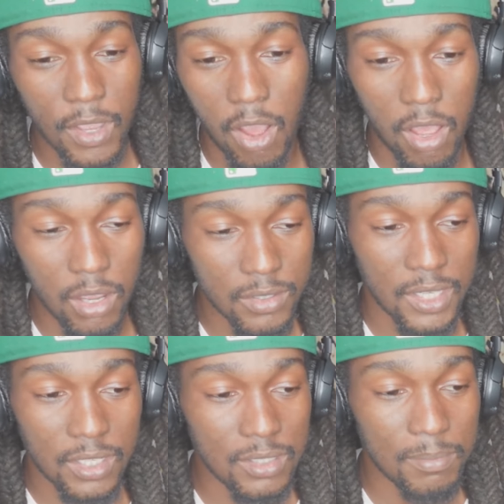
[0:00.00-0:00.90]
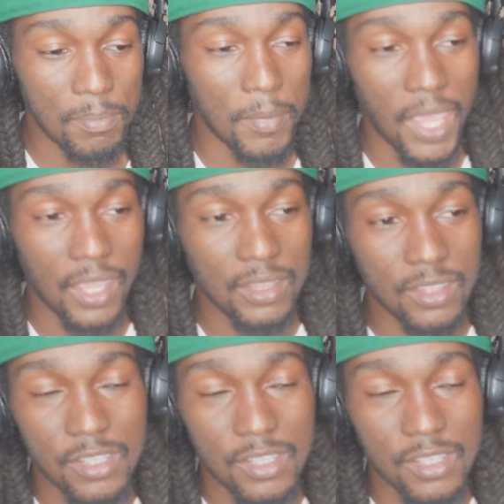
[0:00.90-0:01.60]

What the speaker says: already made the